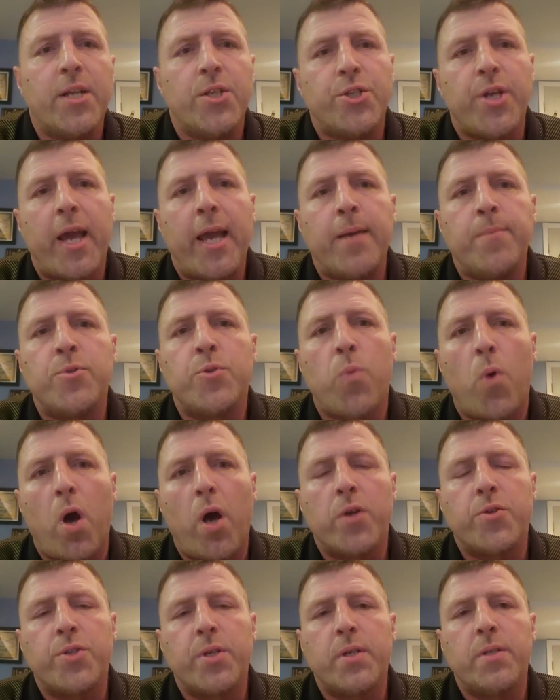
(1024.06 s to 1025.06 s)
James
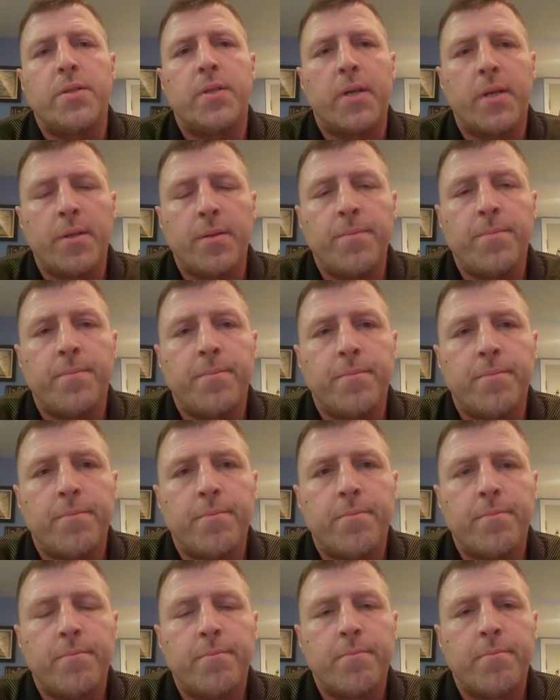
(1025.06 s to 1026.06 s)
Washington?
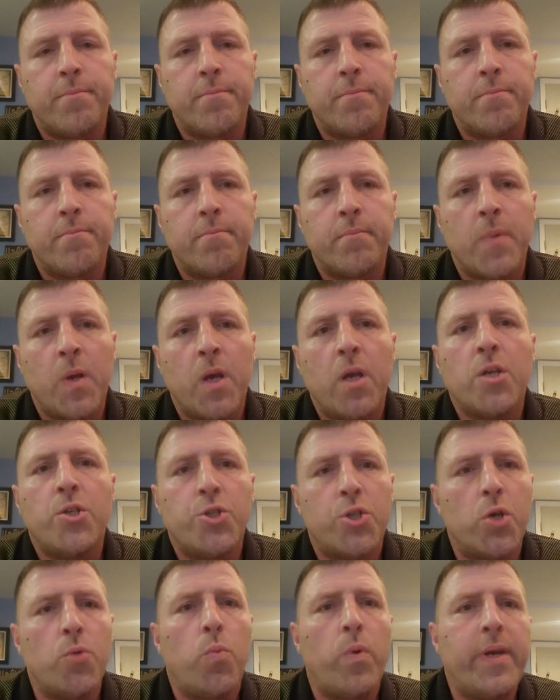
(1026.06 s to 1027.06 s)

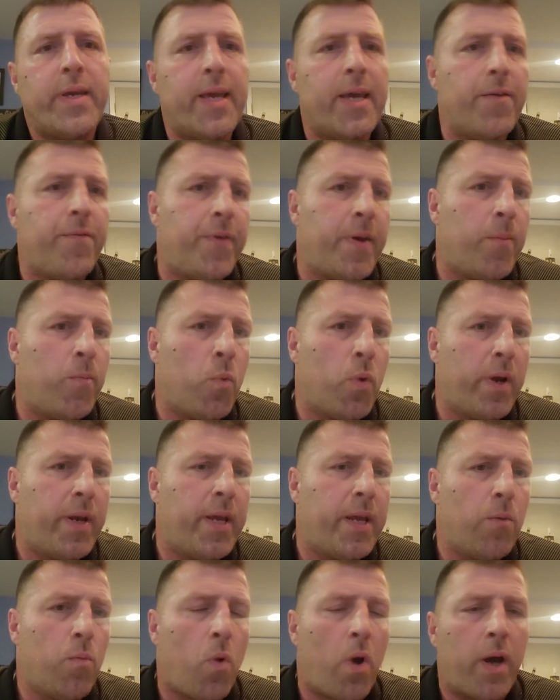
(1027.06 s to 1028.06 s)
Should we give him what
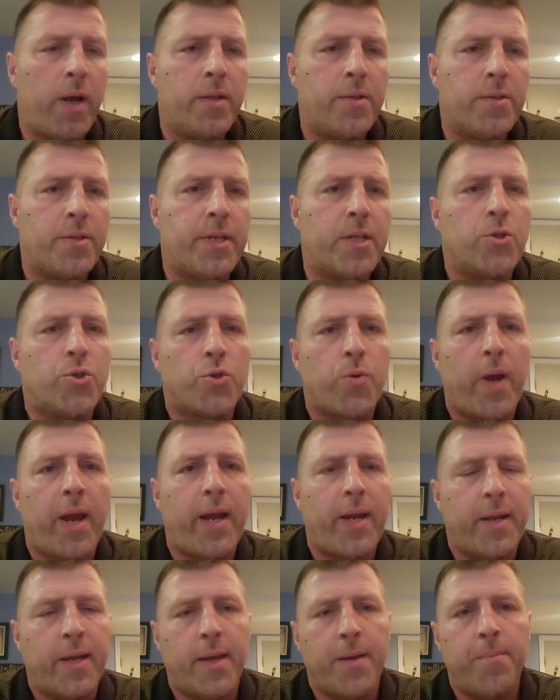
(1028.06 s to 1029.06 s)
he wants and
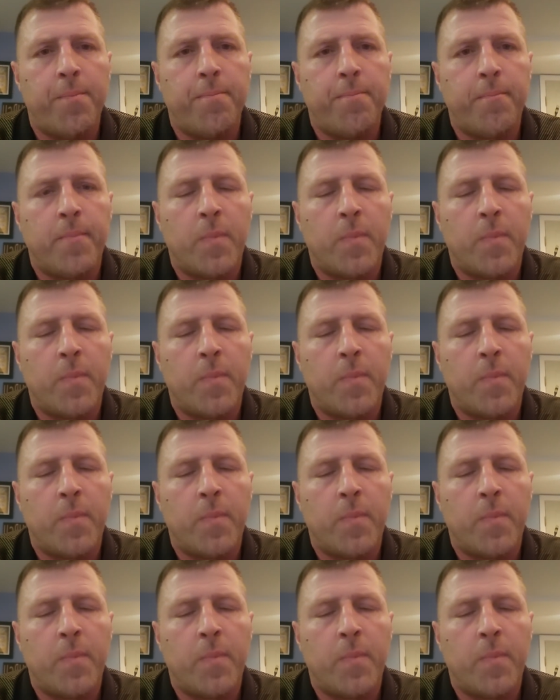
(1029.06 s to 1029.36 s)
trade him?